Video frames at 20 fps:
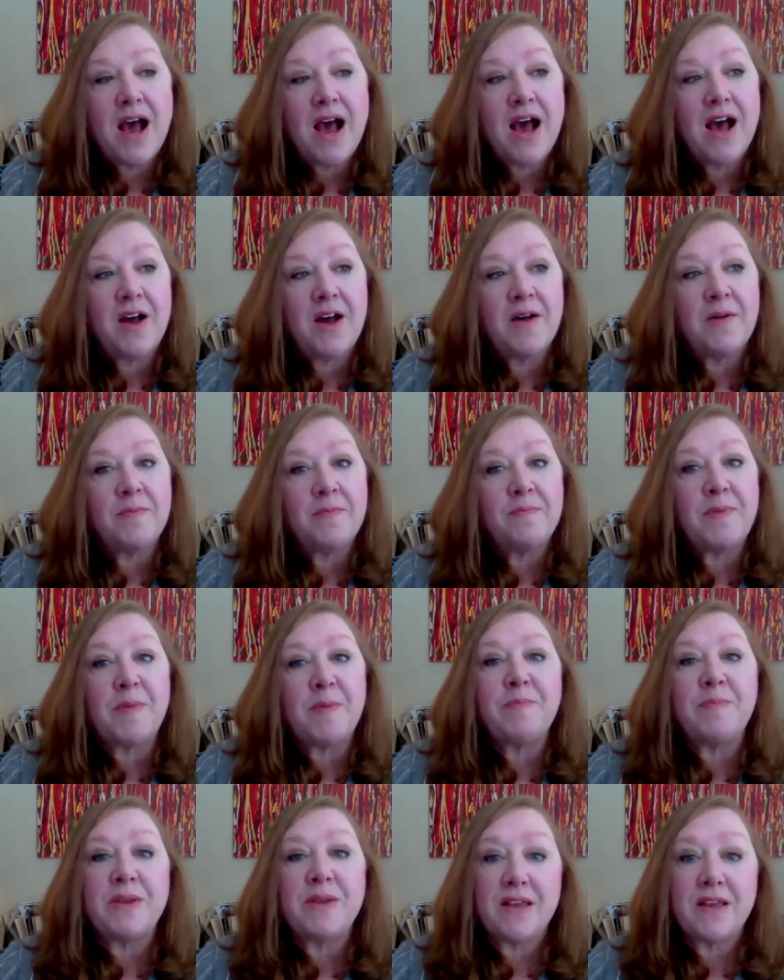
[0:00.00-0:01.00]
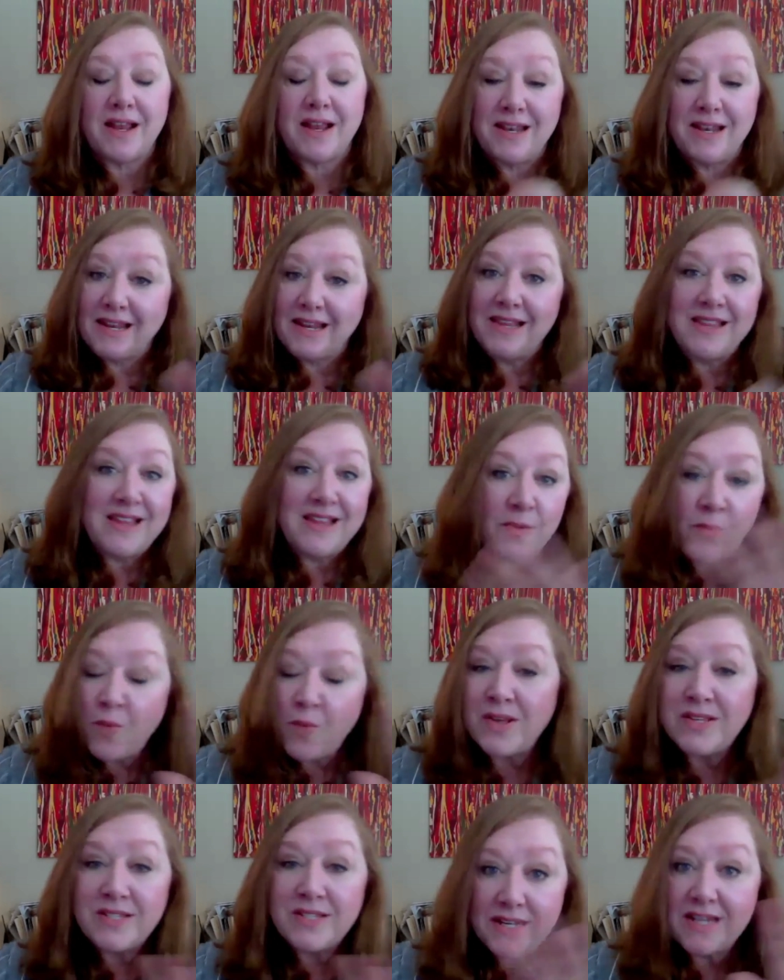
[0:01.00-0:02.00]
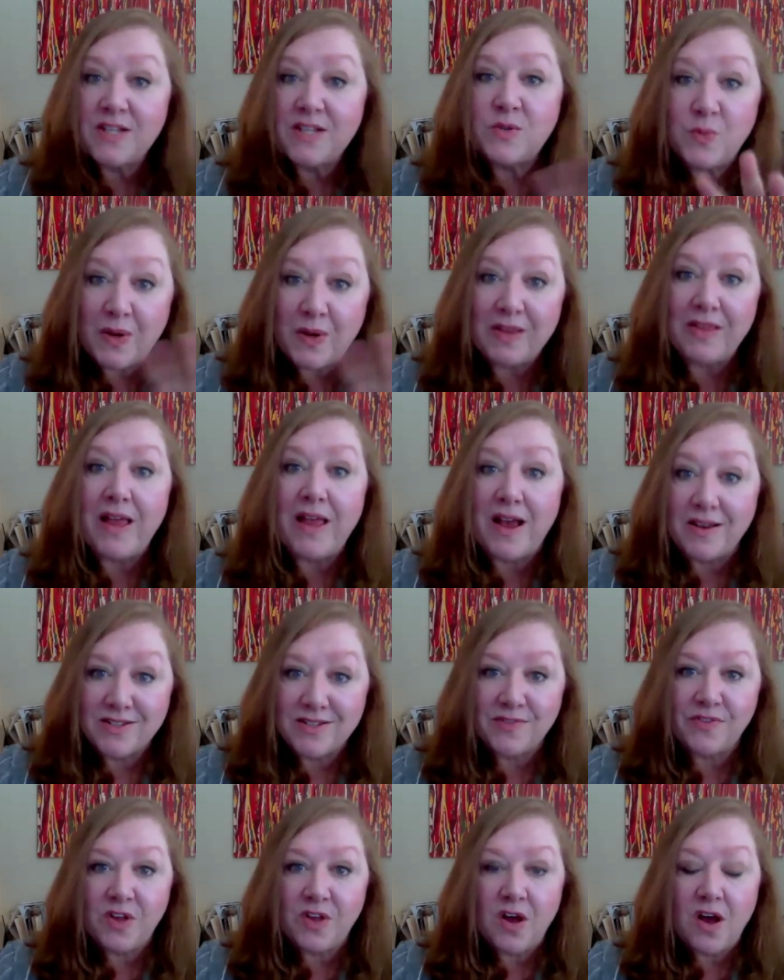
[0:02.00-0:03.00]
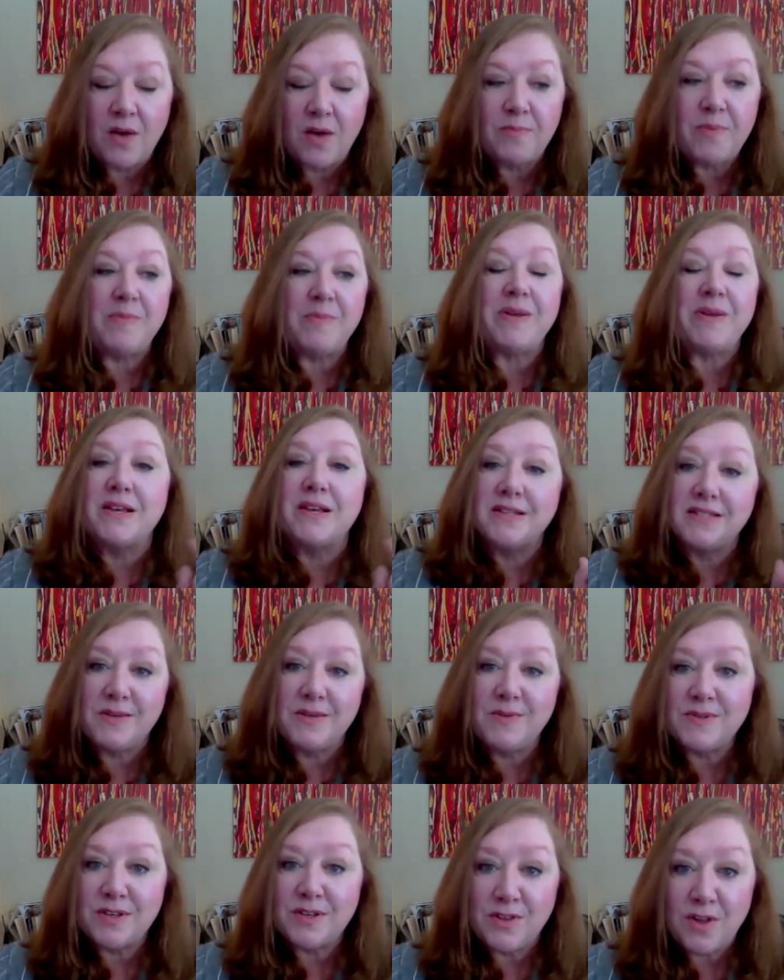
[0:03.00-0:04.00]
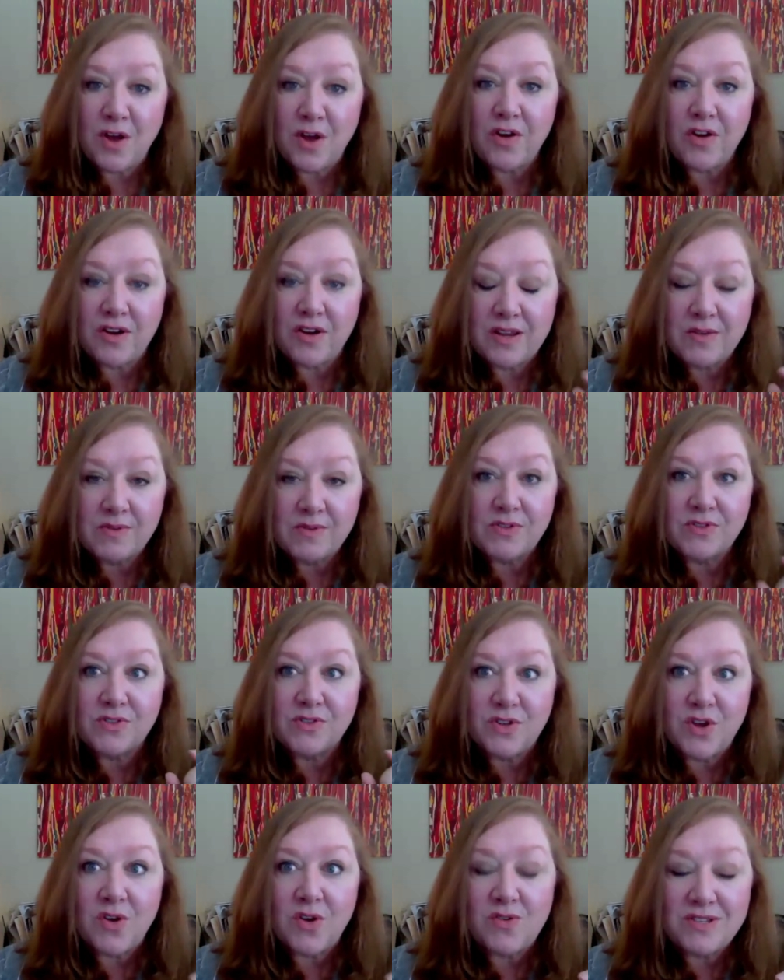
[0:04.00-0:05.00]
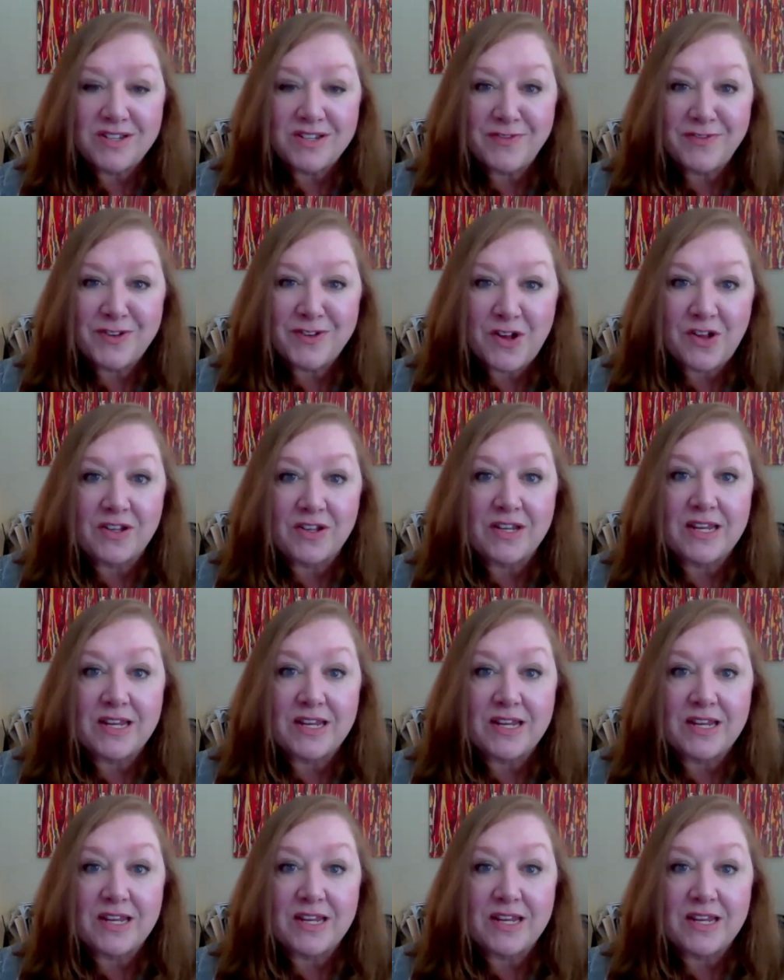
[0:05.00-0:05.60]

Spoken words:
But because and it wasn't his wheelhouse of law, but because he was a lawyer, he was so difficult.